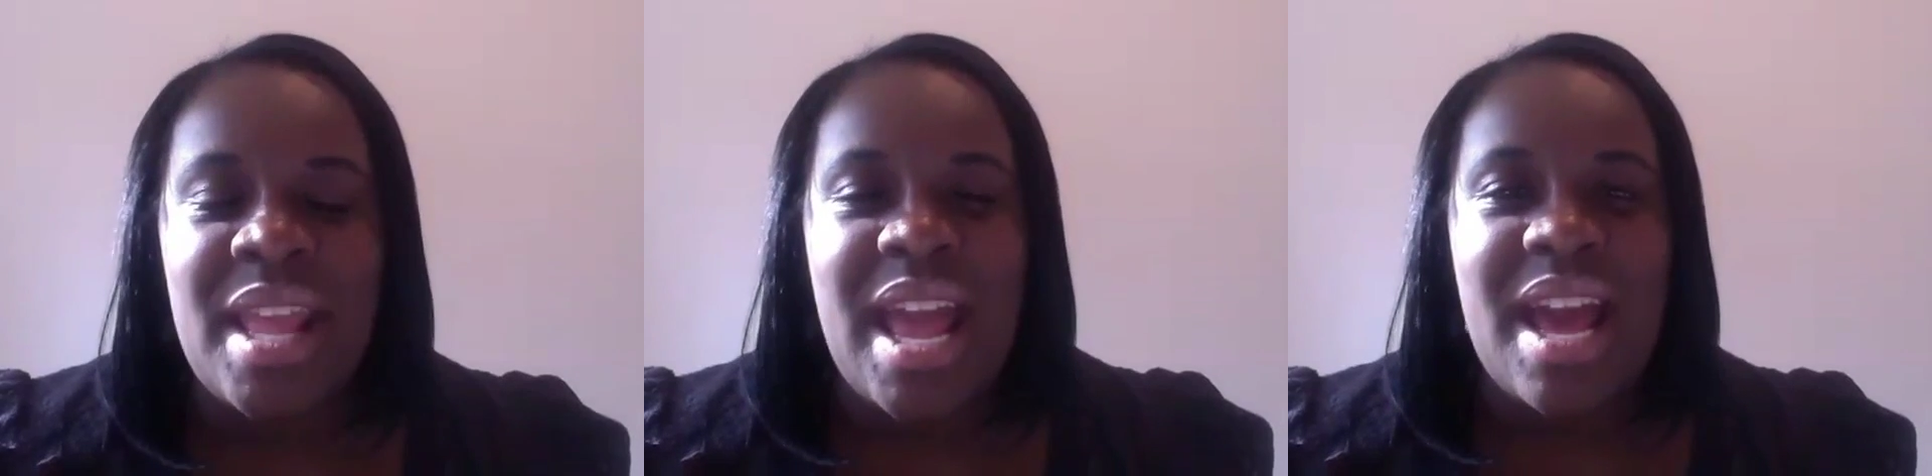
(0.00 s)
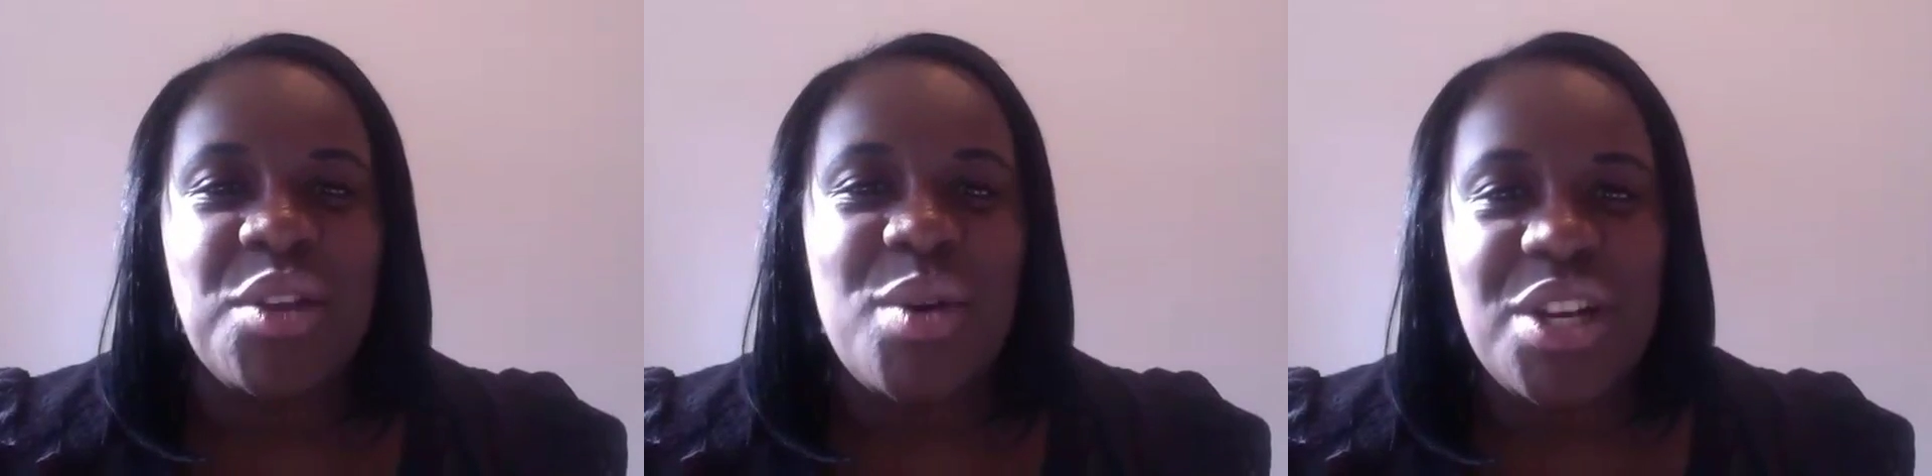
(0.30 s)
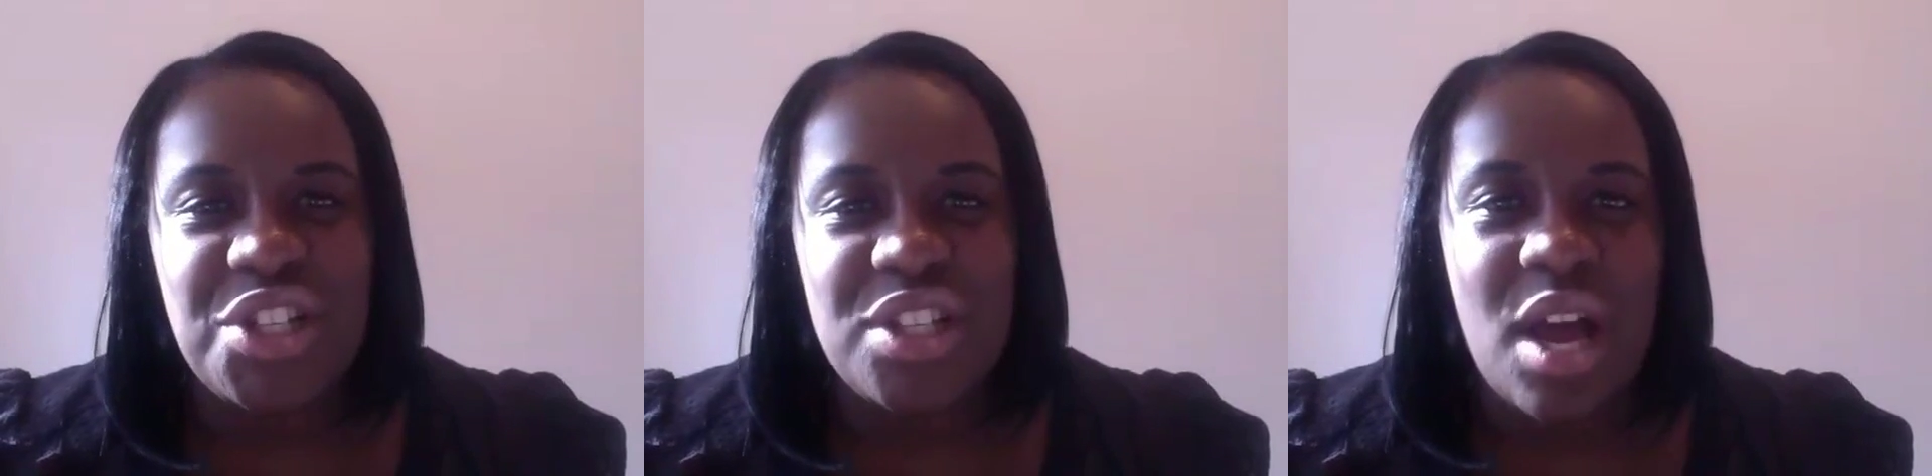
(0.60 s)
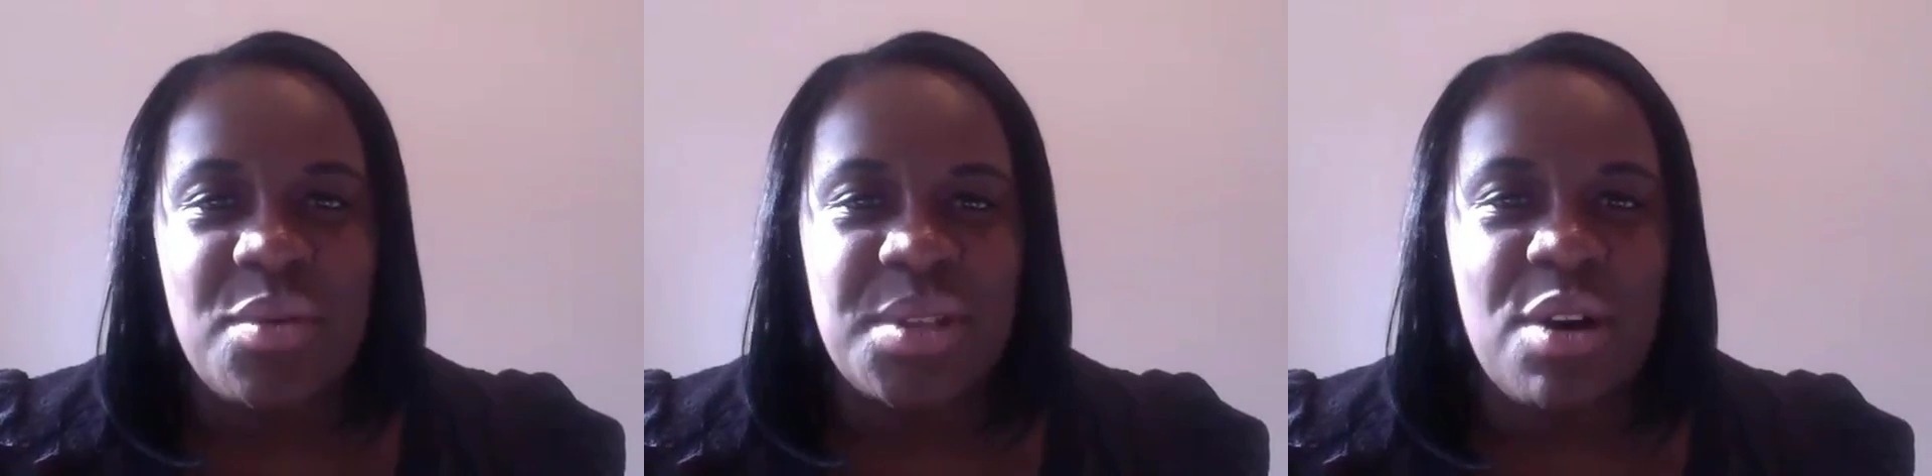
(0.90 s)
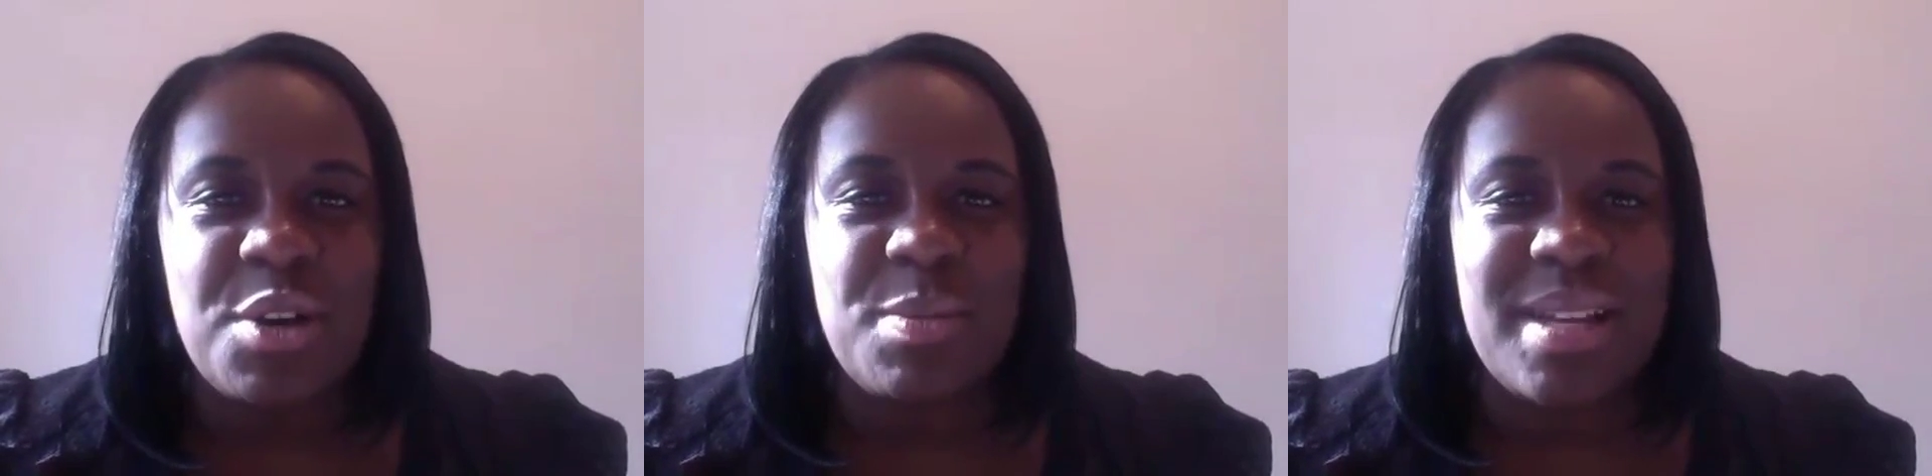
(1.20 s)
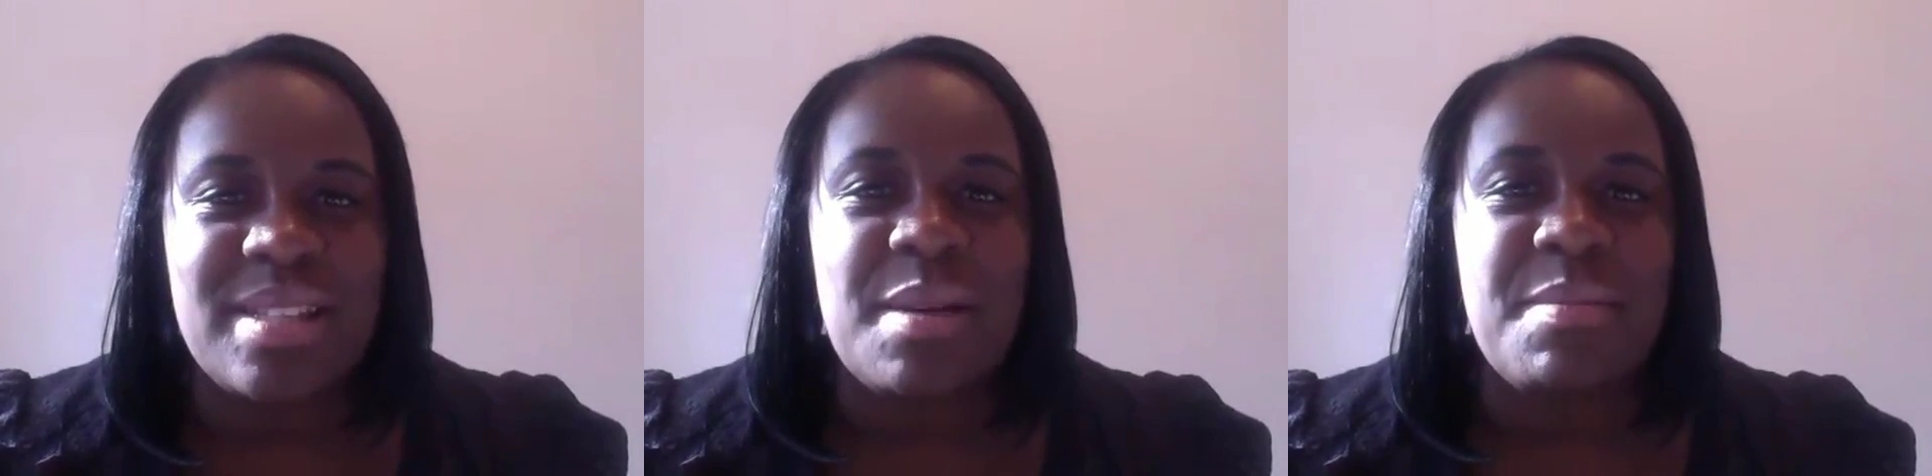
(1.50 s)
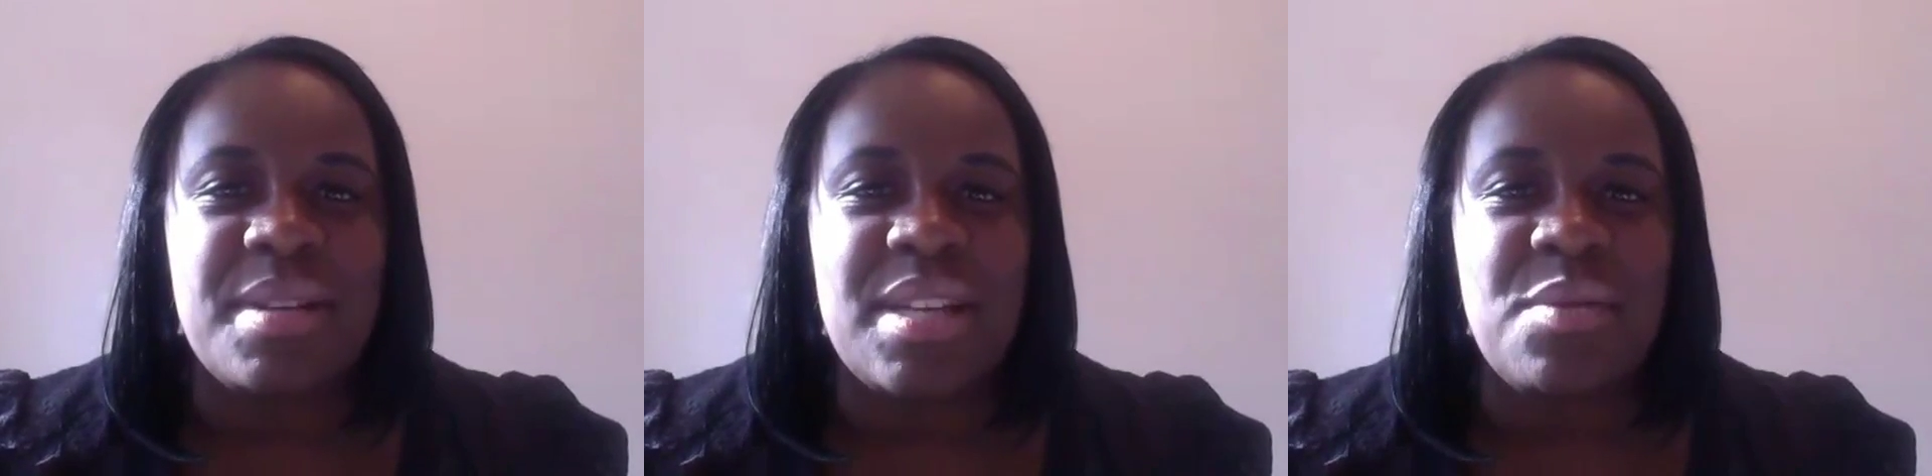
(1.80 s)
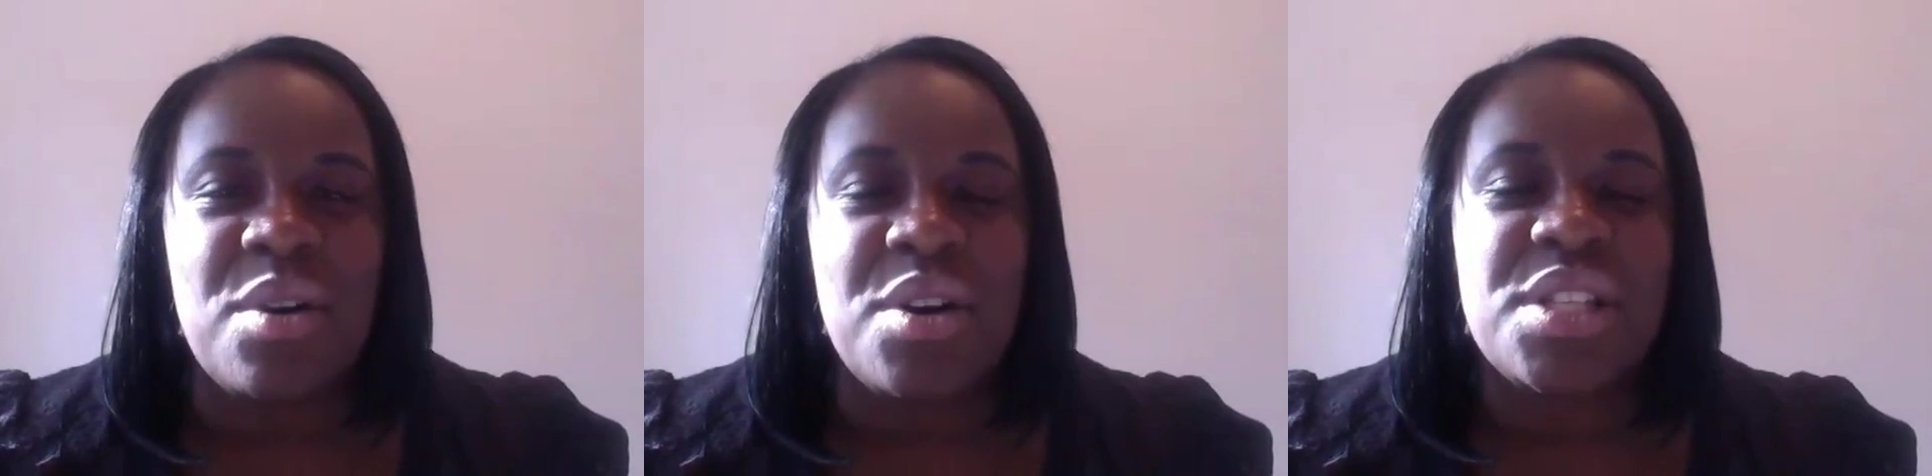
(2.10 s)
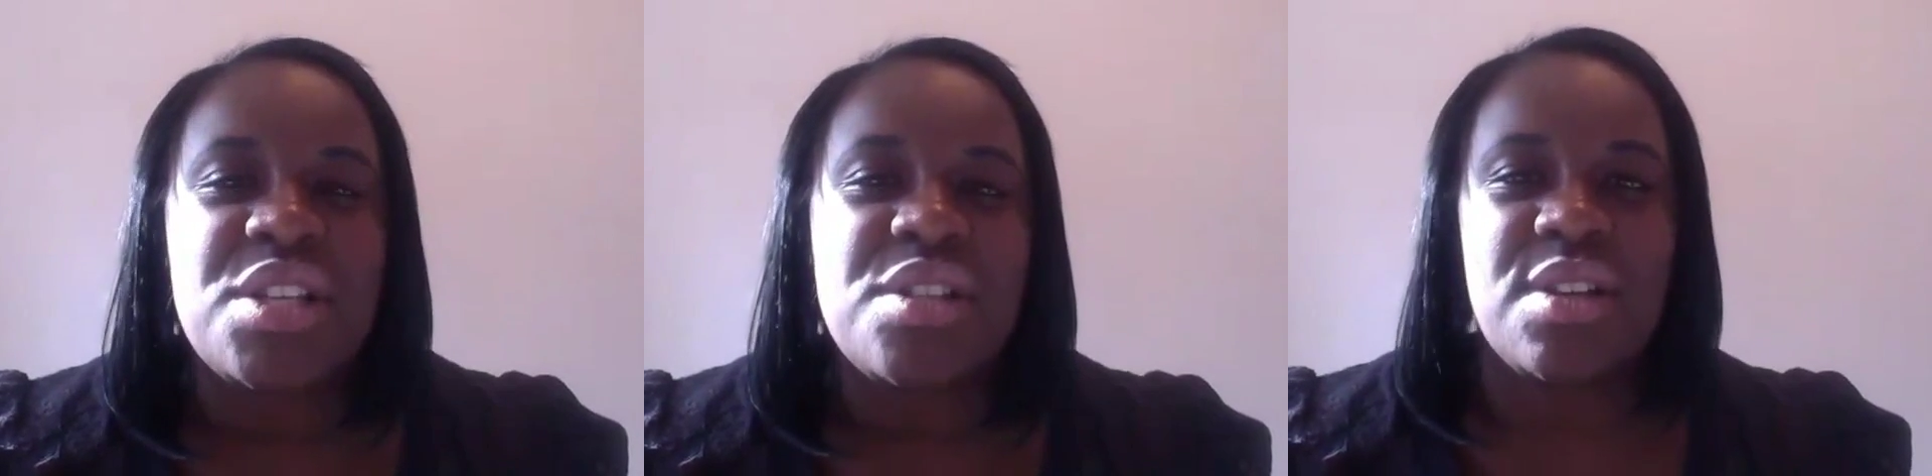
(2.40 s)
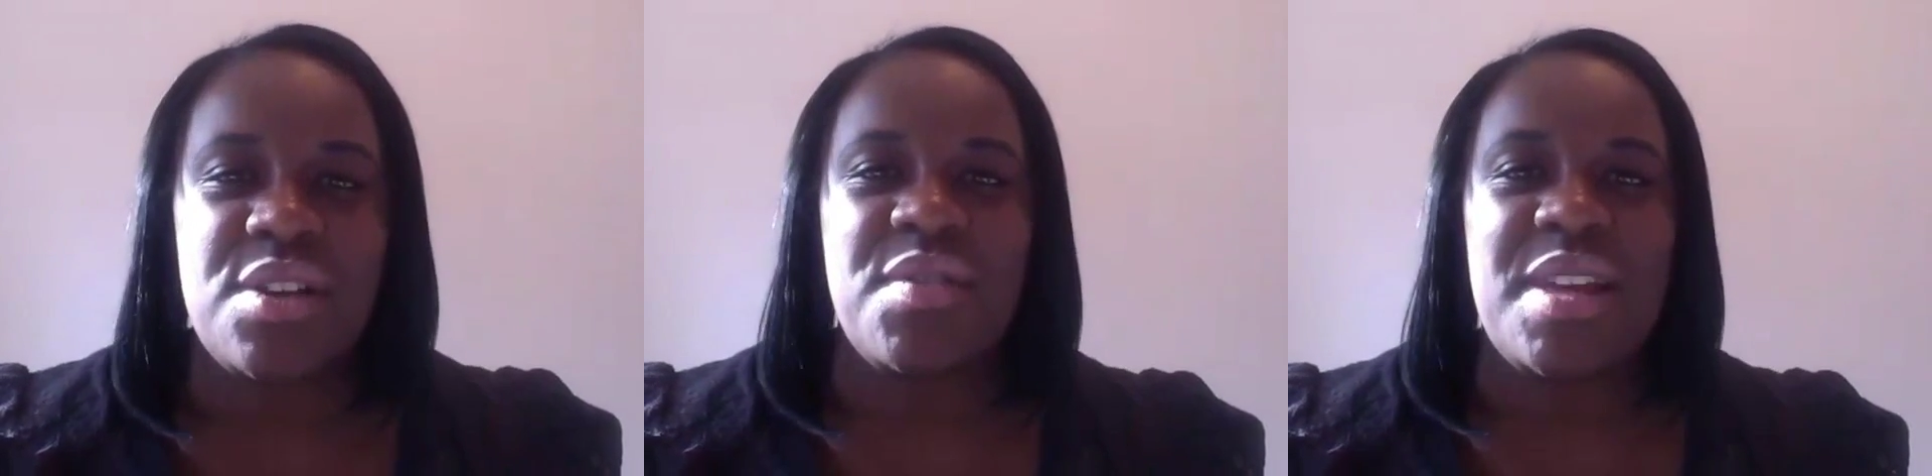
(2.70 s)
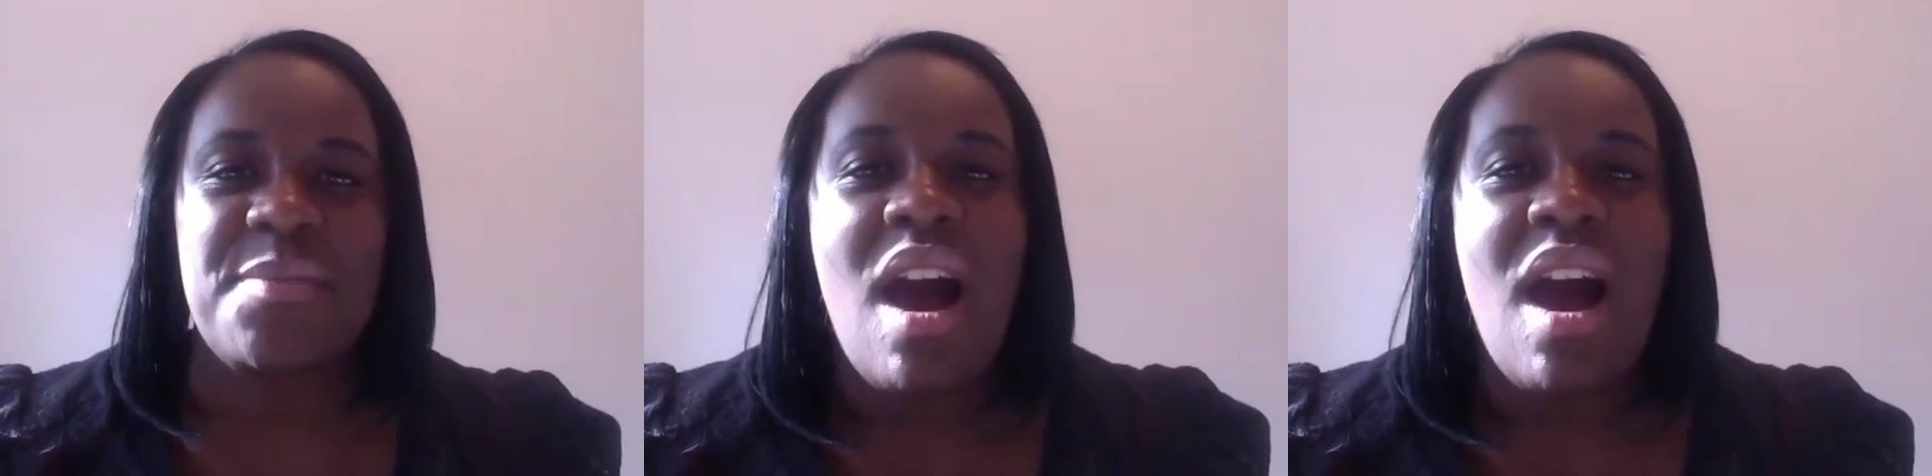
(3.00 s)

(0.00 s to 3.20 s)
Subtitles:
And the question that I was asked by somebody was, Sophie,